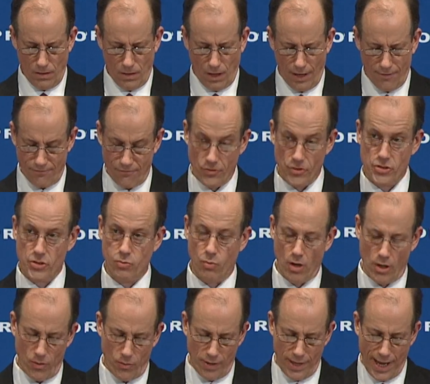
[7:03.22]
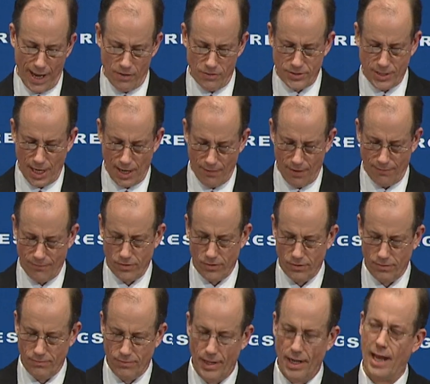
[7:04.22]
I first want to announce,
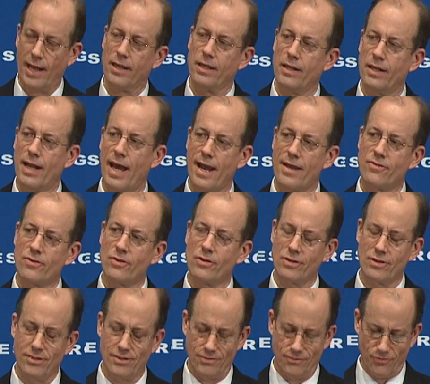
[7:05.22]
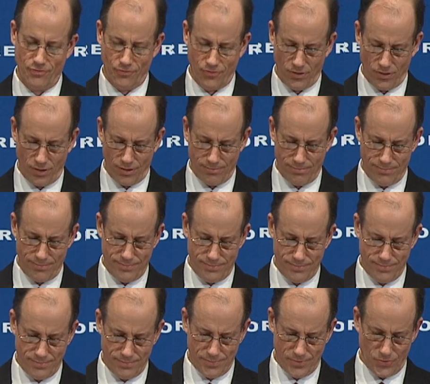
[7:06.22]
however, that I can neither confirm
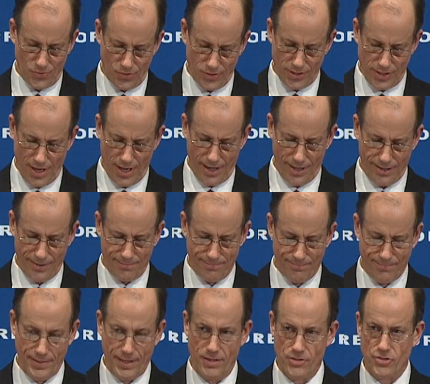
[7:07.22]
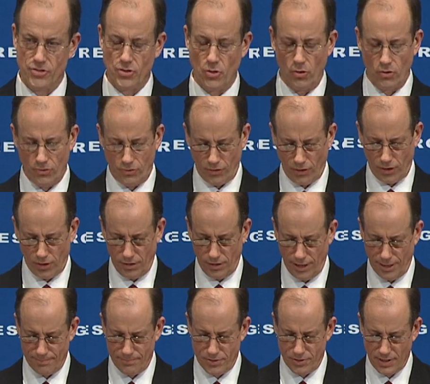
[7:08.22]
nor deny that a solar
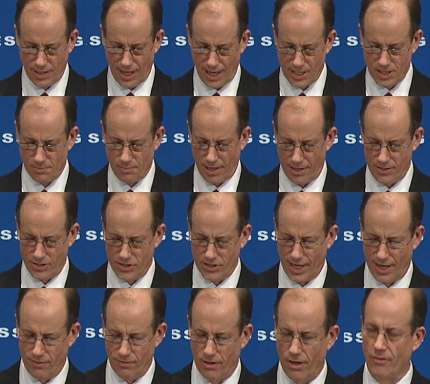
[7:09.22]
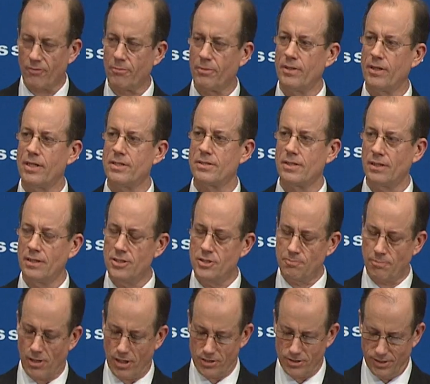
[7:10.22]
eclipse cast by the shadow government is at
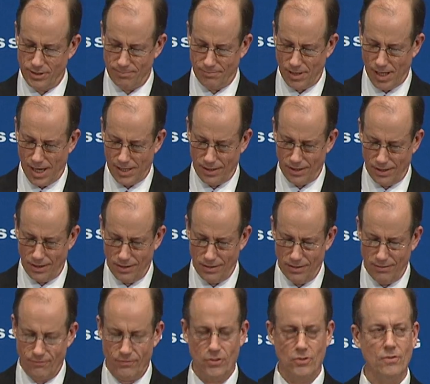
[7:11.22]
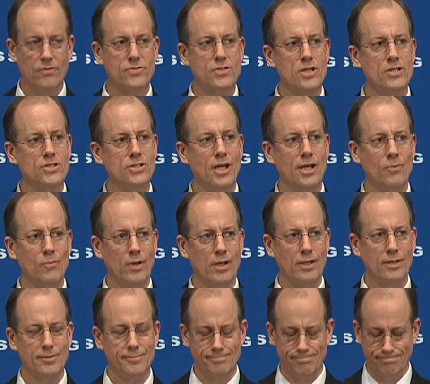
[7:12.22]
least partially blocking the view of Sunshine Week.